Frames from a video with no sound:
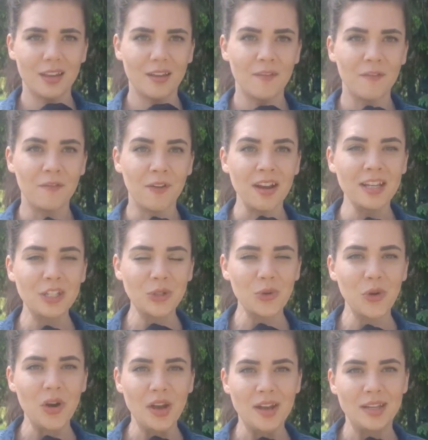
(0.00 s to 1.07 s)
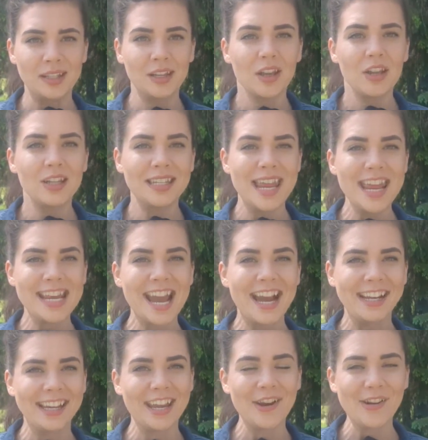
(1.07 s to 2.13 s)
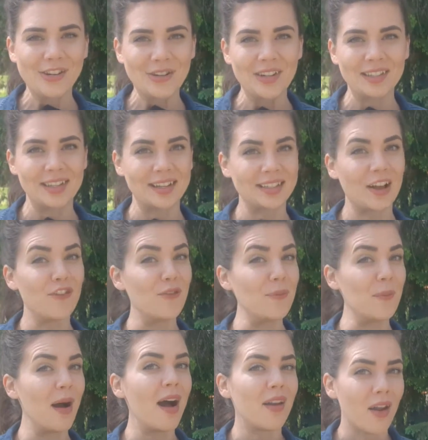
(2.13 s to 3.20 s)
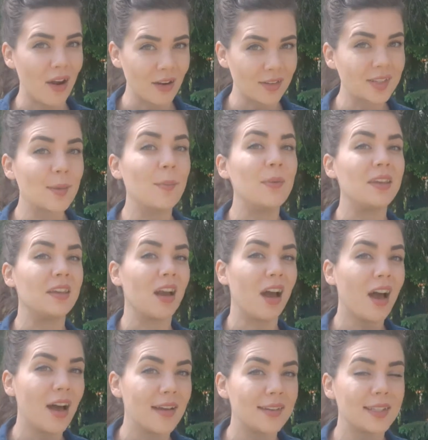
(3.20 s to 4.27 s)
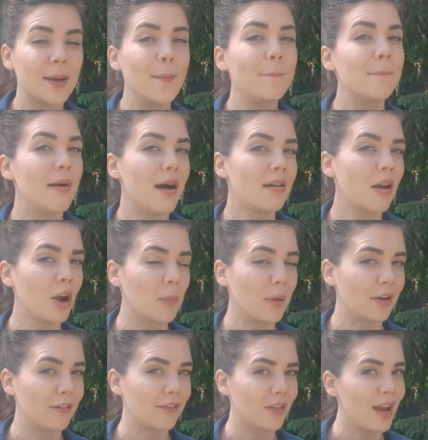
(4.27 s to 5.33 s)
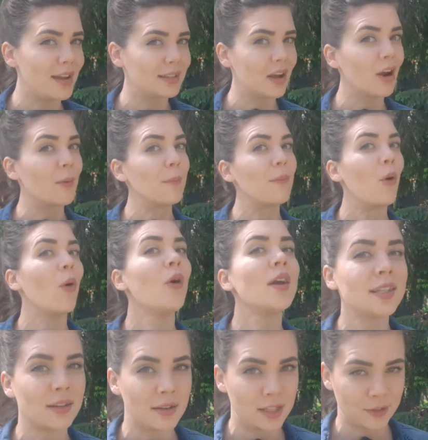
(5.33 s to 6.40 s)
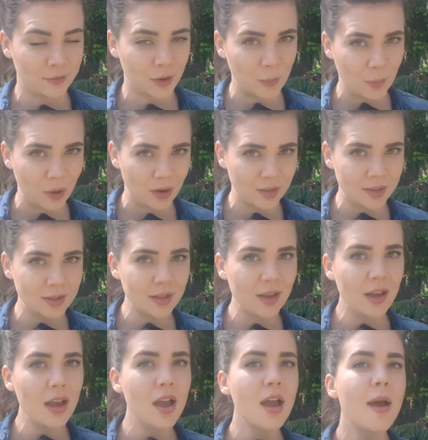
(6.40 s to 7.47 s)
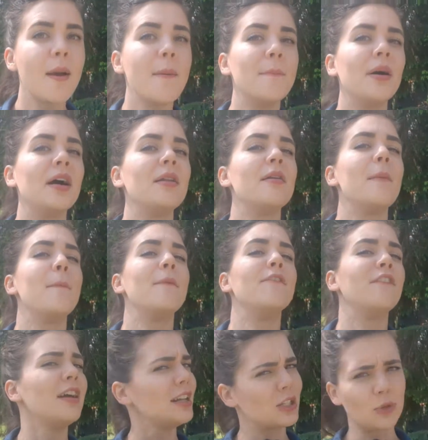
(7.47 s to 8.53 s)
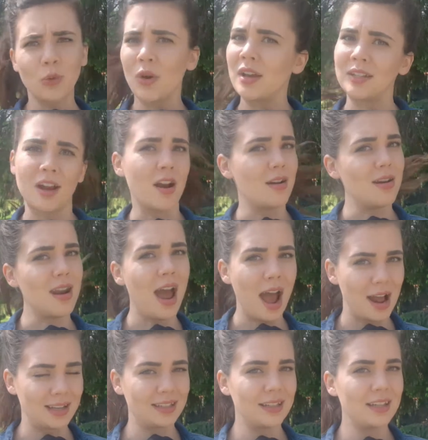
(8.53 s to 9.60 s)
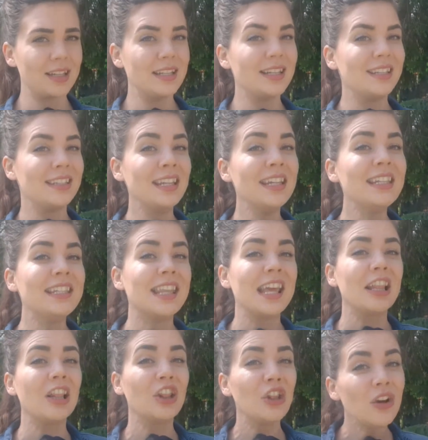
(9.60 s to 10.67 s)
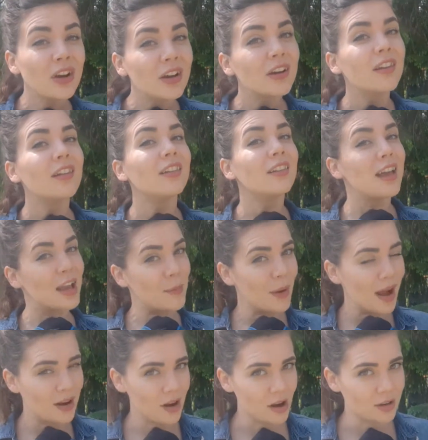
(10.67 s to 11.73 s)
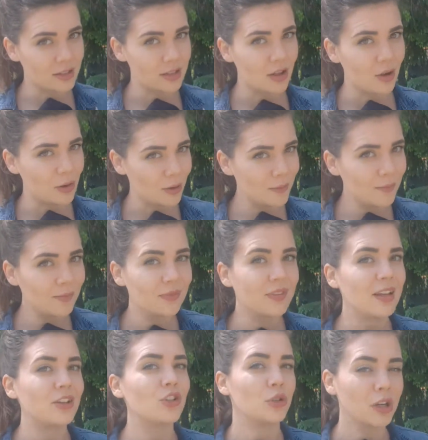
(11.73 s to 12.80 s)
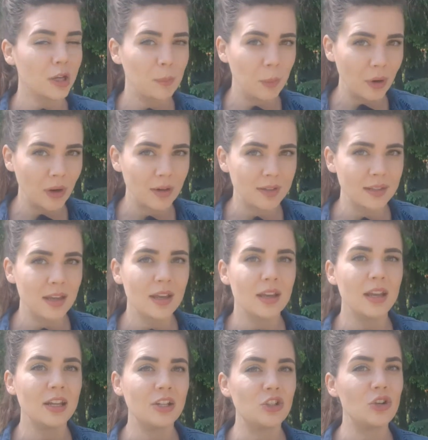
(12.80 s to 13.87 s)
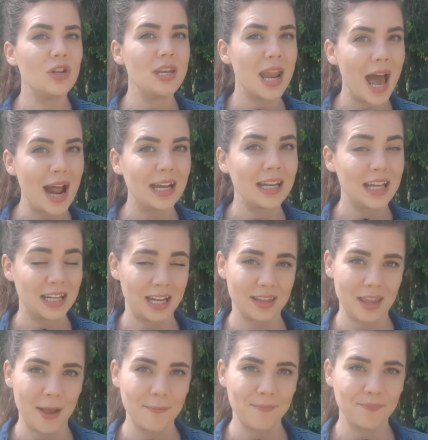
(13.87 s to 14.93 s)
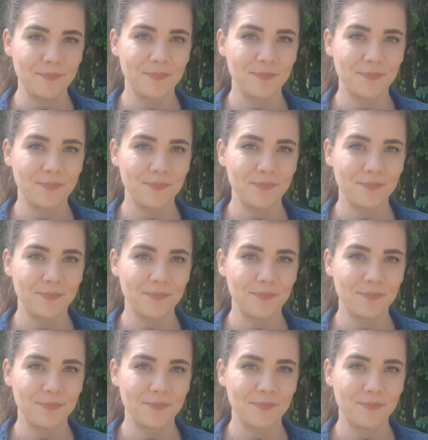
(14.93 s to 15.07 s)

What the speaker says: Viceroys take on characteristics of monarchs because monarch butterflies are poisonous for birds, but viceroys are not. Since they look like monarchs though, they trick birds into not eating them.